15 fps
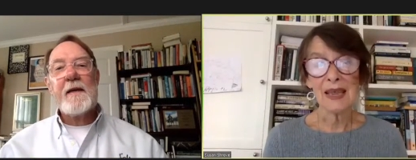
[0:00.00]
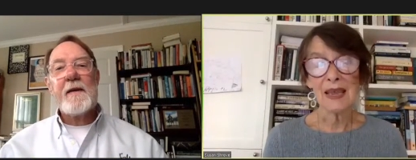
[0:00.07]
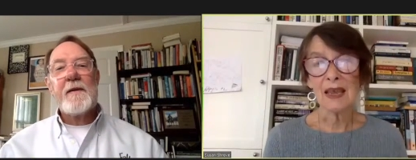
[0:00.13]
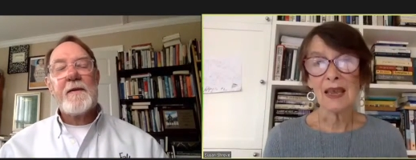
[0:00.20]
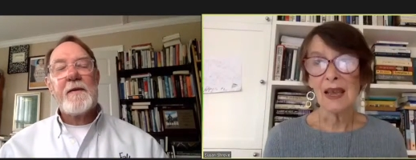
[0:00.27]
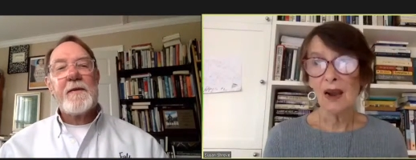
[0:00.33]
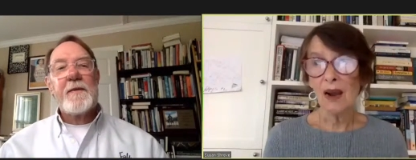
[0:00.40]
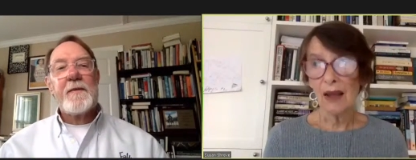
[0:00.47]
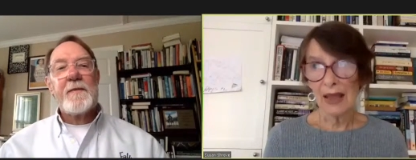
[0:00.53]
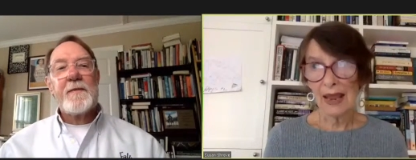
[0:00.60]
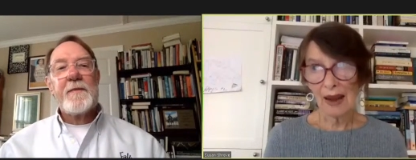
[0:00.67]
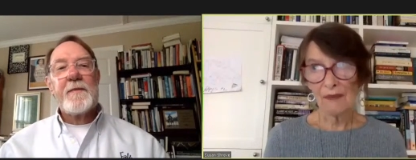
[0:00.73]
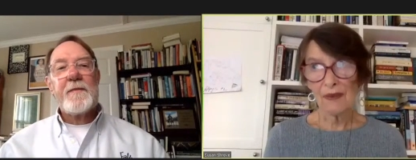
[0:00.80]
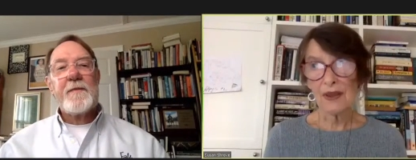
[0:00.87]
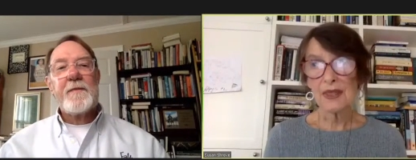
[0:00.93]
Speaker 1: think
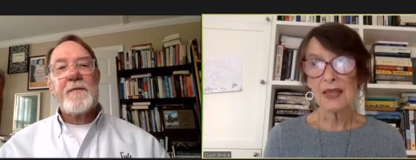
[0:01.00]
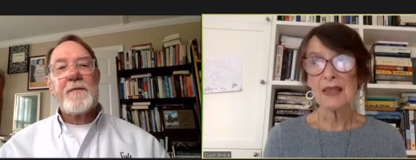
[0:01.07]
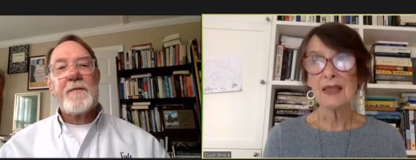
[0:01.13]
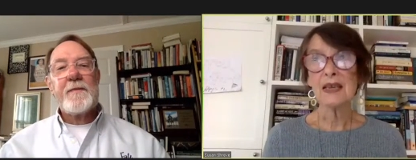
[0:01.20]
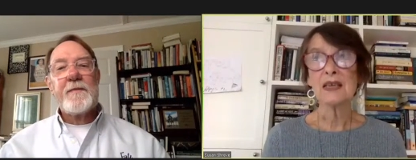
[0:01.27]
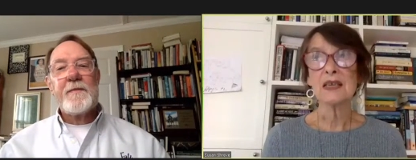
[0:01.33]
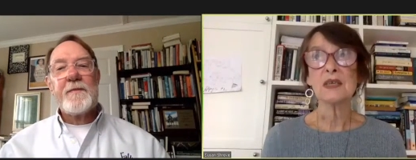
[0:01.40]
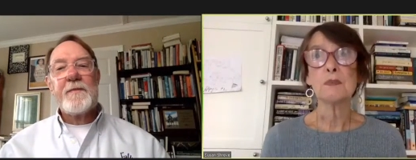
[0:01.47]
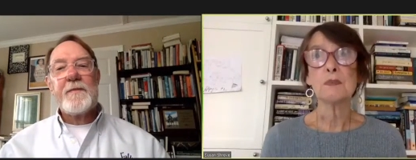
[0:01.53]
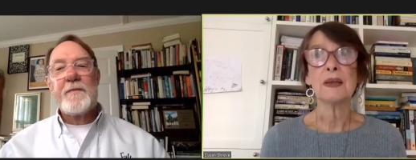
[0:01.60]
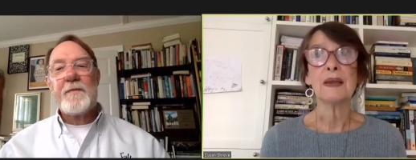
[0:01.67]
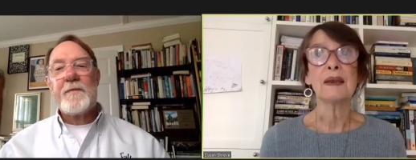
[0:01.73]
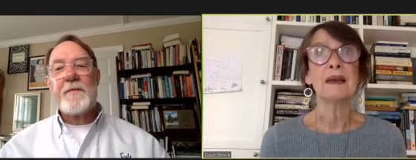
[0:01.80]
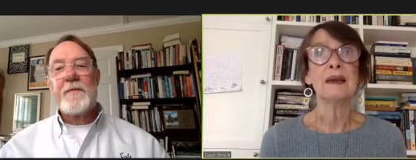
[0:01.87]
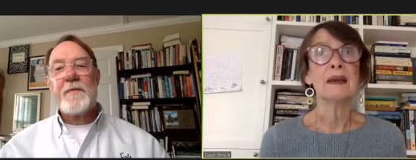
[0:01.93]
everything that has
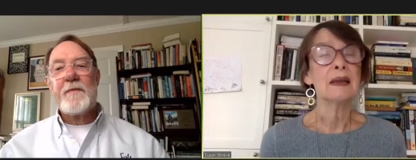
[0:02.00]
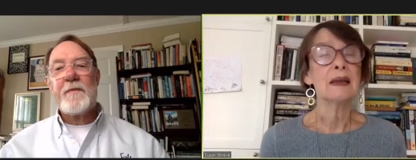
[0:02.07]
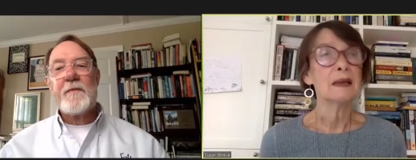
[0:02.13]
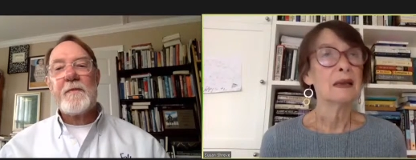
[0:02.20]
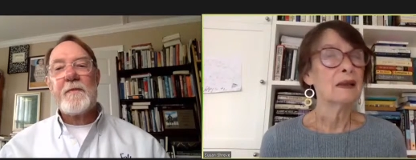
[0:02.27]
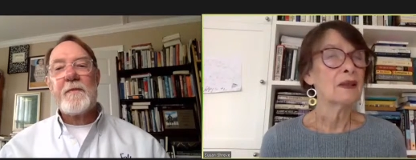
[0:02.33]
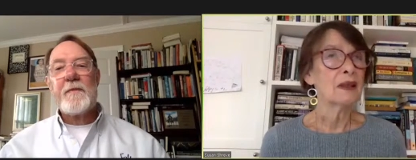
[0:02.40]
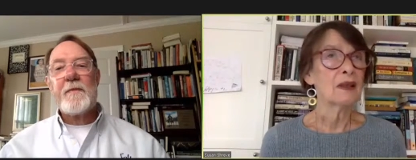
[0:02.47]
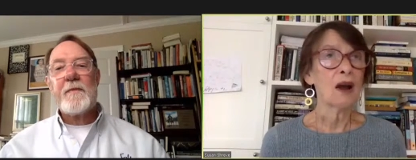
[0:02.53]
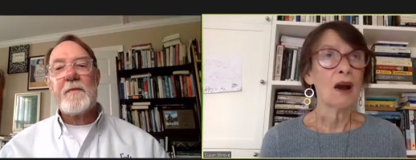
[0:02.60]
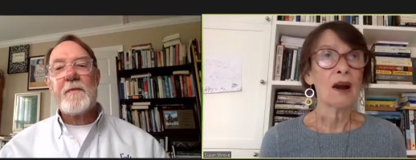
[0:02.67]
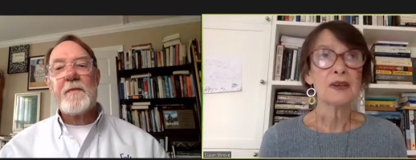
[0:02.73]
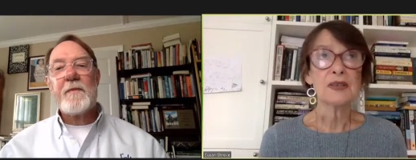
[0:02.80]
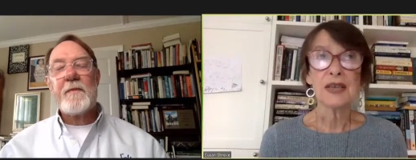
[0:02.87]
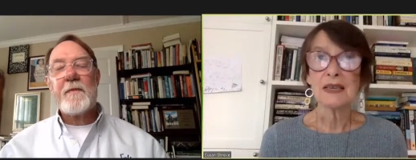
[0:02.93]
been it, it,
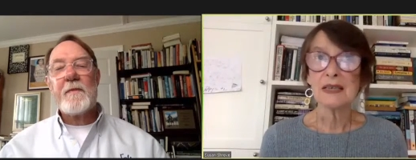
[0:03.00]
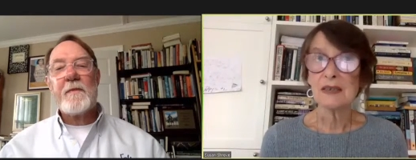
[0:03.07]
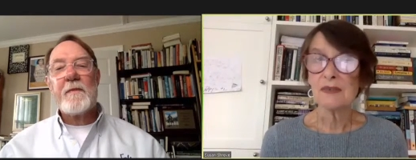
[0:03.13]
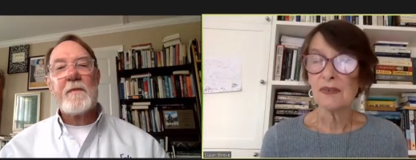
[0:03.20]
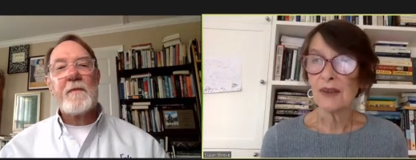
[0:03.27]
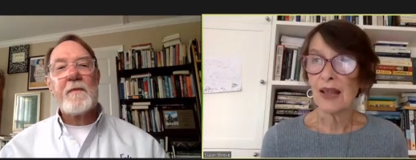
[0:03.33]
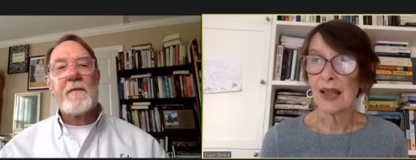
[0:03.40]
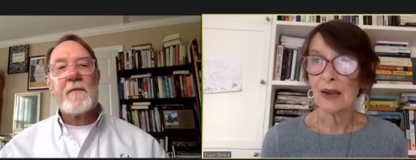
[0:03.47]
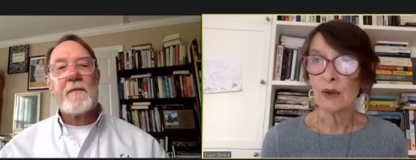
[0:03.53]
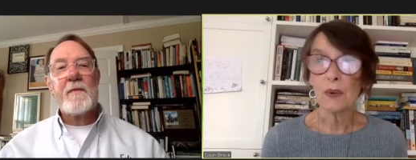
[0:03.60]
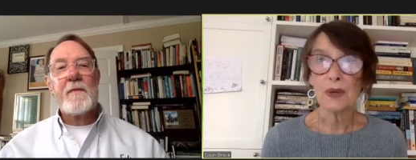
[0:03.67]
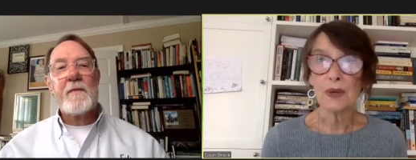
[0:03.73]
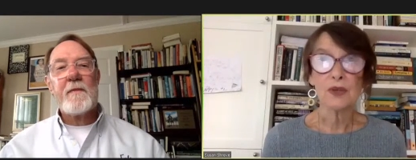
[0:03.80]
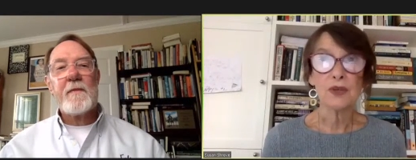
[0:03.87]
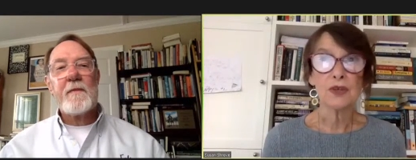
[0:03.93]
our sense of
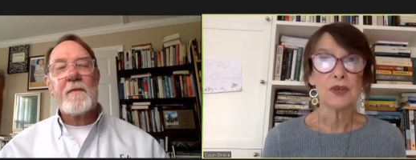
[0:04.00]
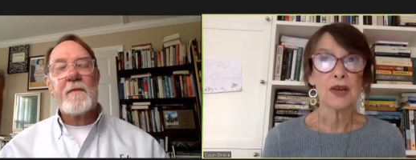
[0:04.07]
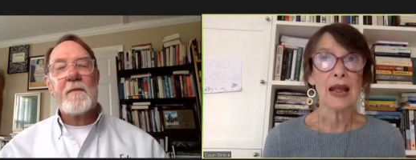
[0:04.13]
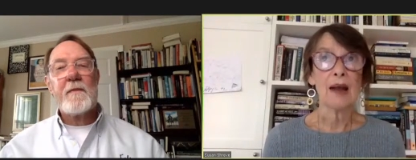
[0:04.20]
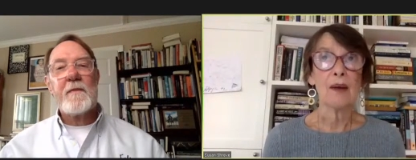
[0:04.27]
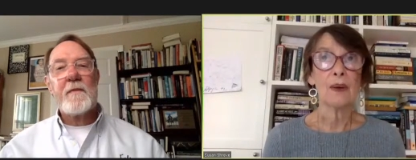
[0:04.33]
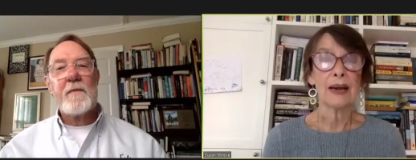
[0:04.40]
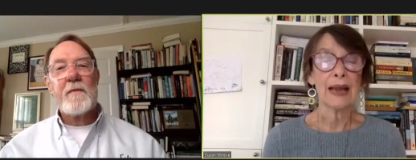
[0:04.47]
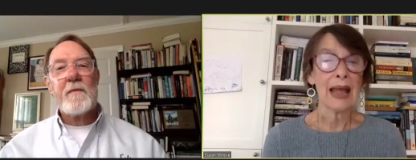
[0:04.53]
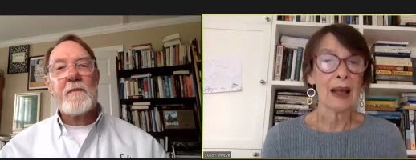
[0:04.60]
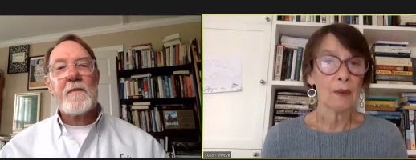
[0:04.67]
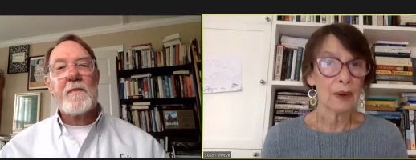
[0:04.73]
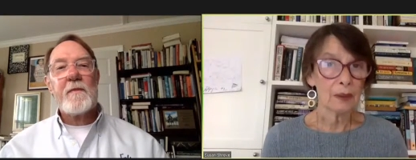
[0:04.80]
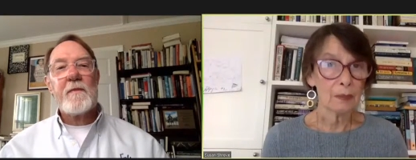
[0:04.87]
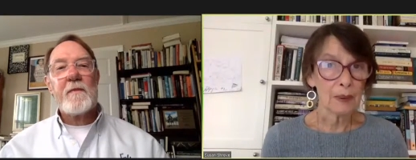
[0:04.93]
language now and
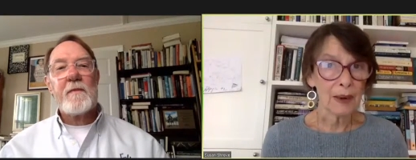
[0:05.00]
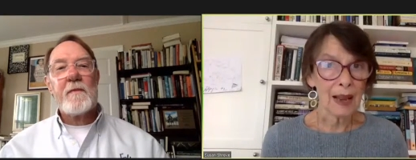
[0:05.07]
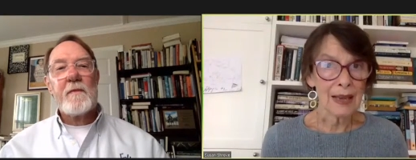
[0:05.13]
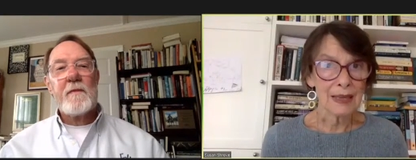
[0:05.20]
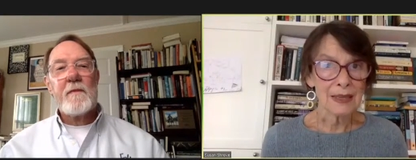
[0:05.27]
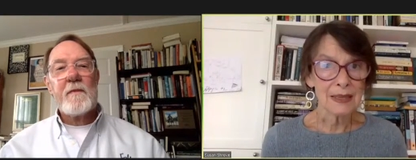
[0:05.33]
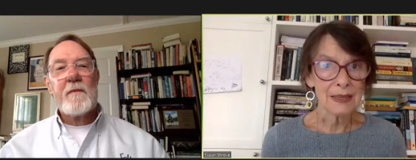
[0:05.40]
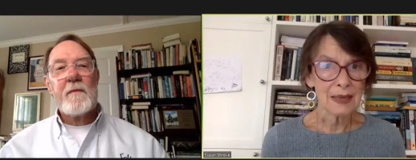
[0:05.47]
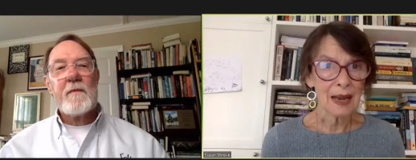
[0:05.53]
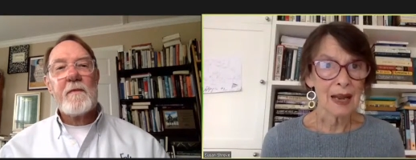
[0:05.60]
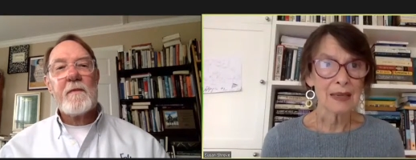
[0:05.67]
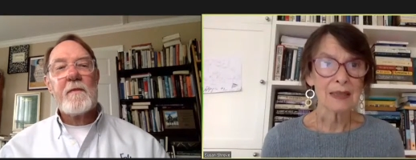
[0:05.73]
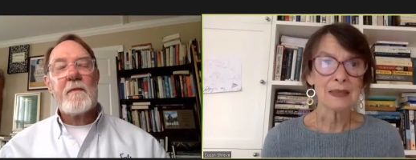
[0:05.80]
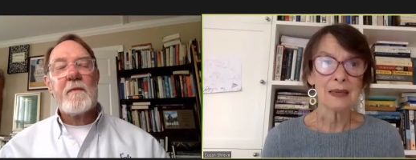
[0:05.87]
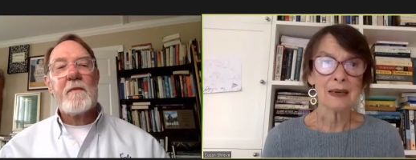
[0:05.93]
how it applies to
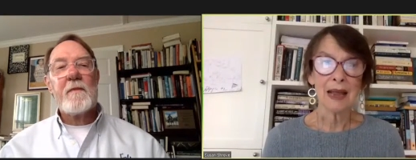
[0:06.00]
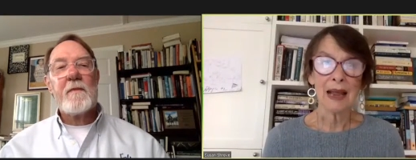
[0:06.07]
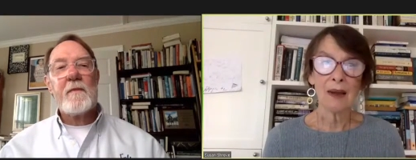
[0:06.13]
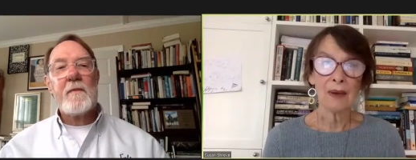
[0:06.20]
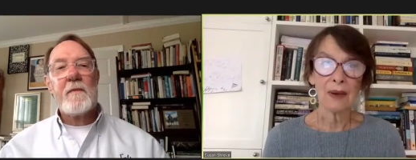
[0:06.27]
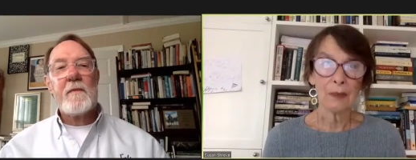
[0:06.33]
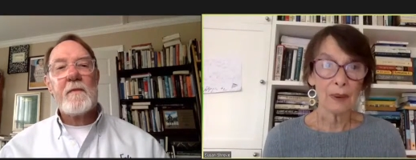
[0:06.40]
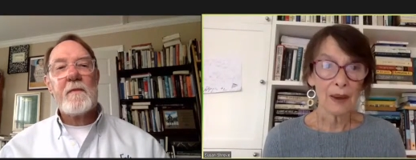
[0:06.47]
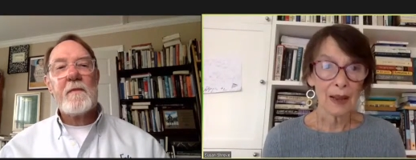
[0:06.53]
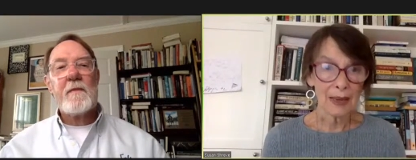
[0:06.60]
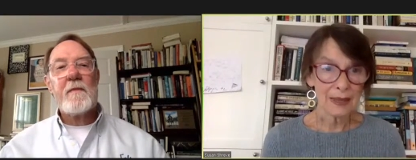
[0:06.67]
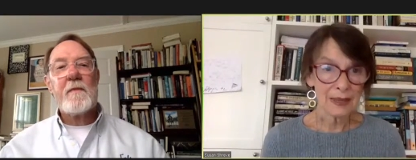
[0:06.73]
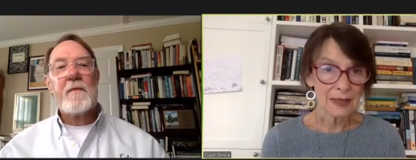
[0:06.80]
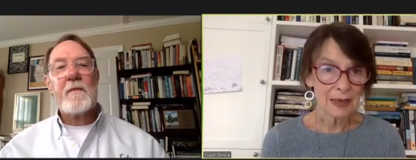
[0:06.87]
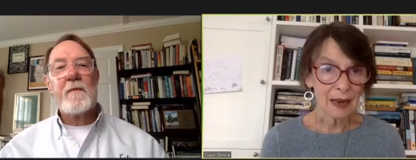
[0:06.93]
us and how it
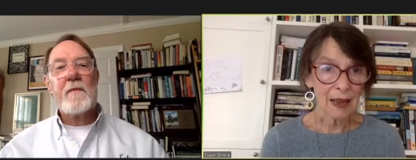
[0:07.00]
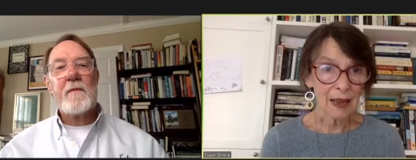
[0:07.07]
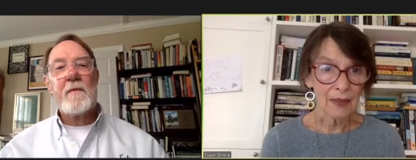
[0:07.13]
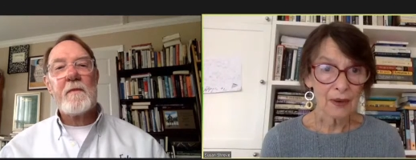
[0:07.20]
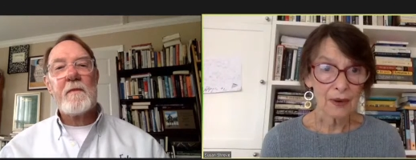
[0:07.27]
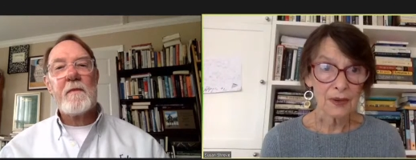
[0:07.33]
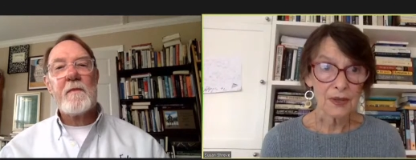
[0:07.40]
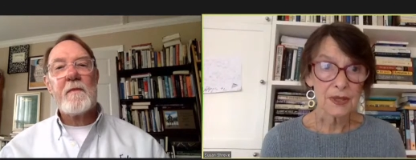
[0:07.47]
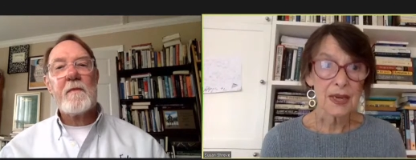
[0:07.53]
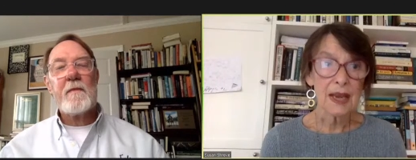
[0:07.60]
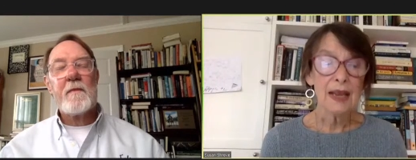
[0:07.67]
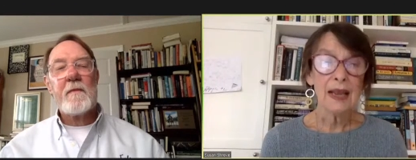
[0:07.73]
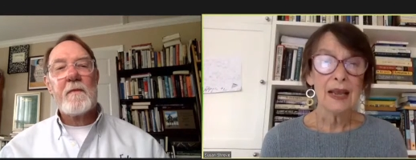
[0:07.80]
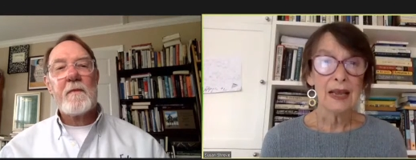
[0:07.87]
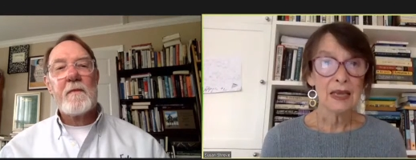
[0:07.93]
applies to others
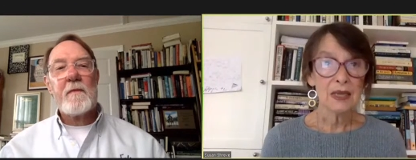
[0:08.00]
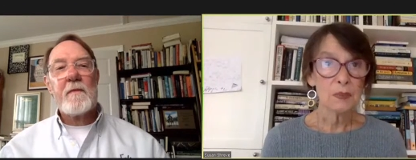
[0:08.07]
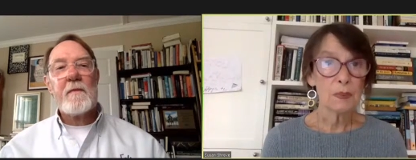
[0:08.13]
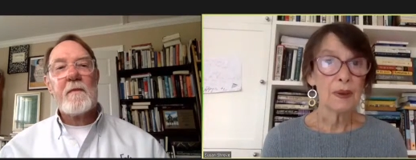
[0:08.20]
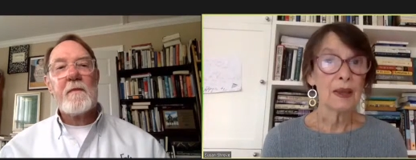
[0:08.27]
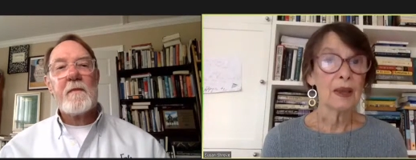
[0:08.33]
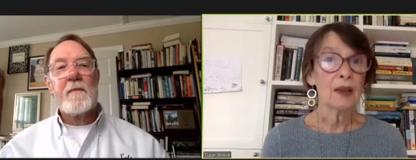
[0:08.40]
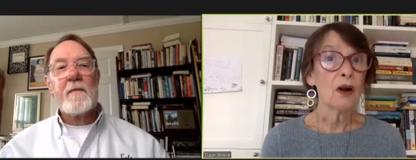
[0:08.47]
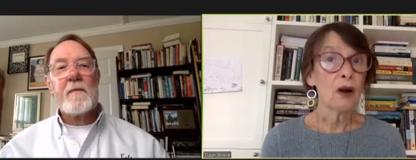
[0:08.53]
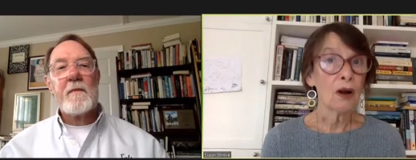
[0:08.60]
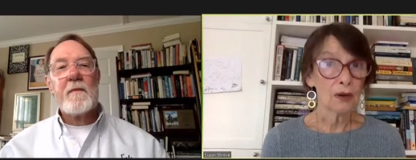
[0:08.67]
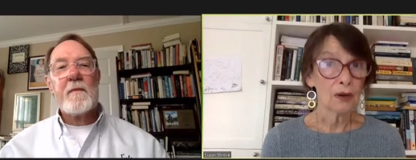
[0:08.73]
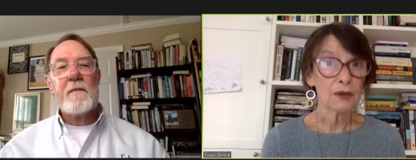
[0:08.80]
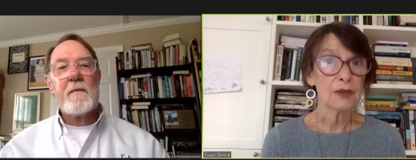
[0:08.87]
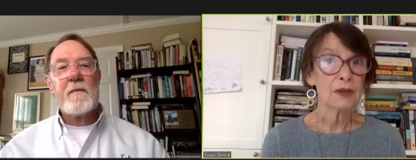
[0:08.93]
is being
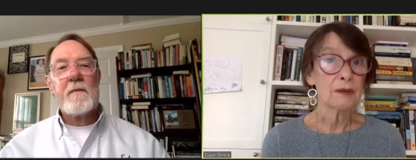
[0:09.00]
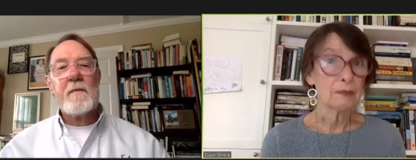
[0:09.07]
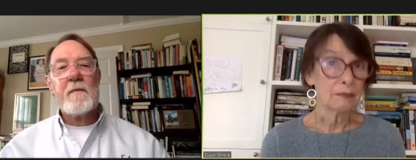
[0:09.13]
called